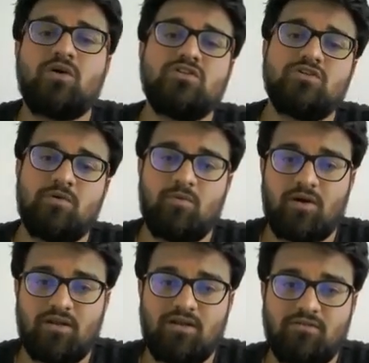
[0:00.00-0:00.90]
to consumer
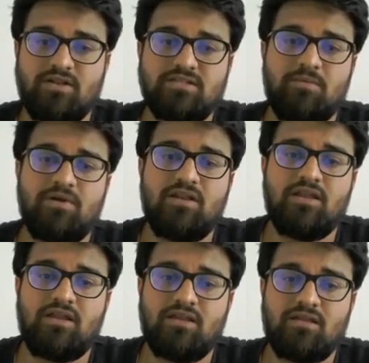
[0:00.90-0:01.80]
model. For example,
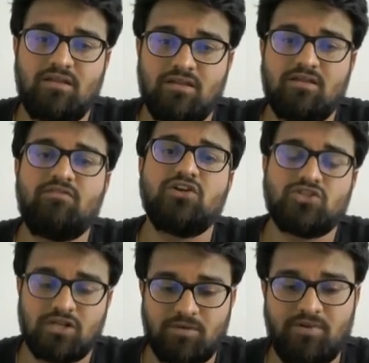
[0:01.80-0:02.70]

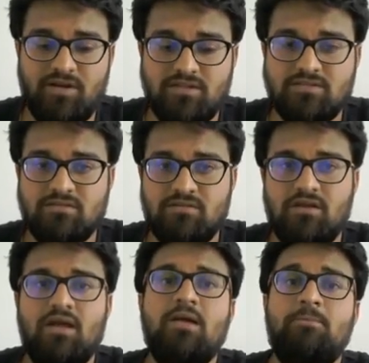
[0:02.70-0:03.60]
virtual communities,
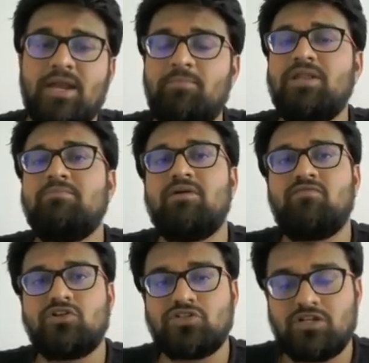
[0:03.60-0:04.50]
pay premium
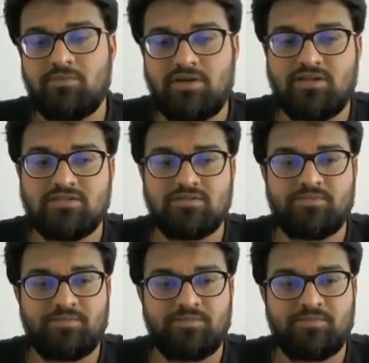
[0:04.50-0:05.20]
virtual communities.